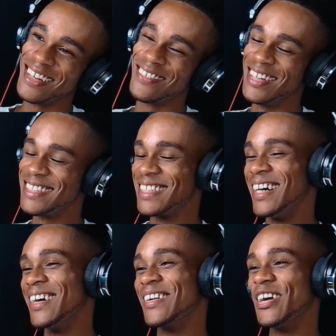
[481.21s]
Great
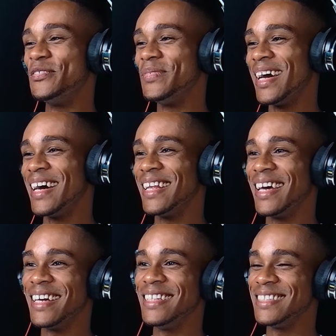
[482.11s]
song, great band.
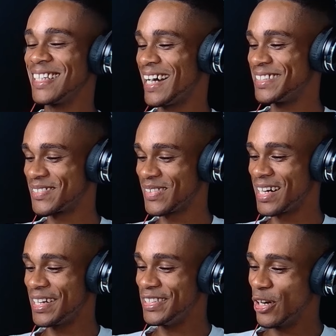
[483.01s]
Hey, these guys
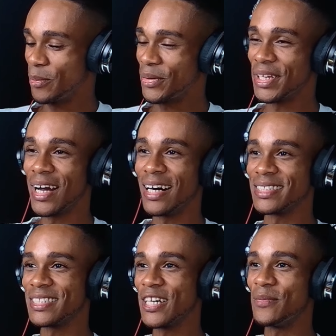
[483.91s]
are you know, pretty
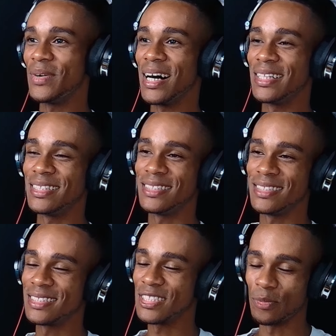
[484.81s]
awesome.
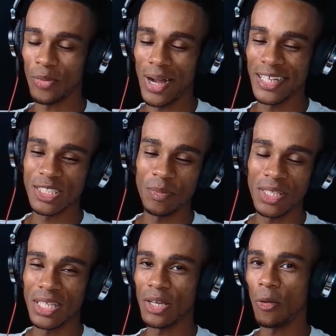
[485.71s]
This surprised me,
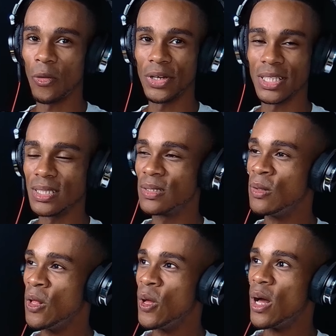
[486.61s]
the organ.
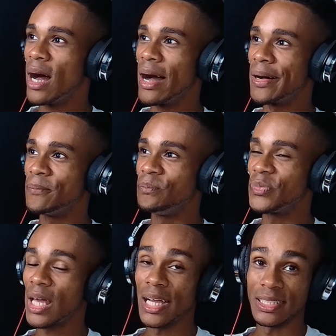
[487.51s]

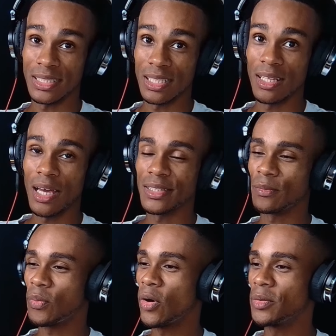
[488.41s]
I did like the
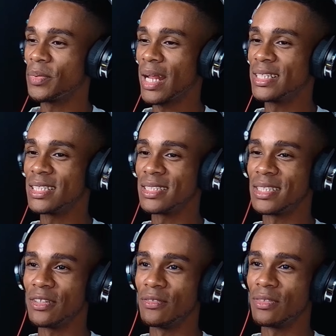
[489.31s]
part, but I just
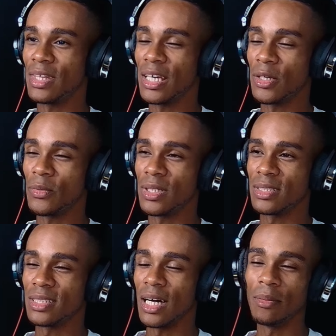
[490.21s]
didn't think it would
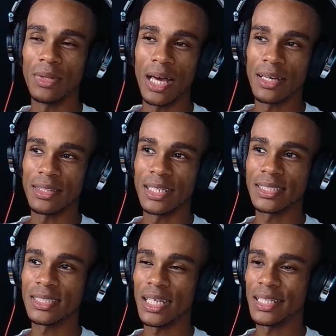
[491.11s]
come like
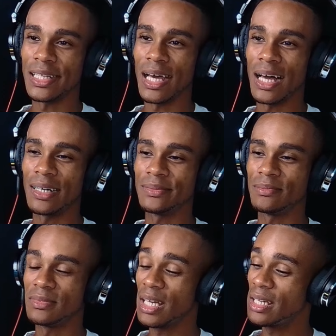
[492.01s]
this, and
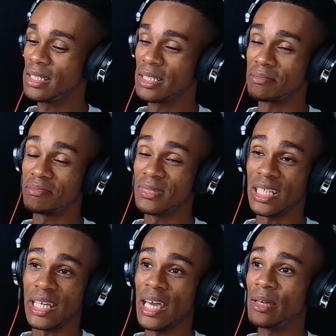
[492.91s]
hey,
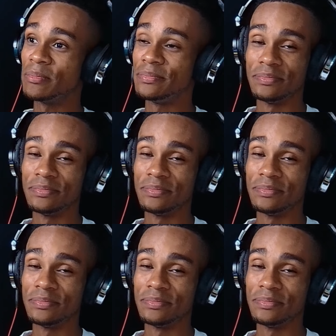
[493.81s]
it came.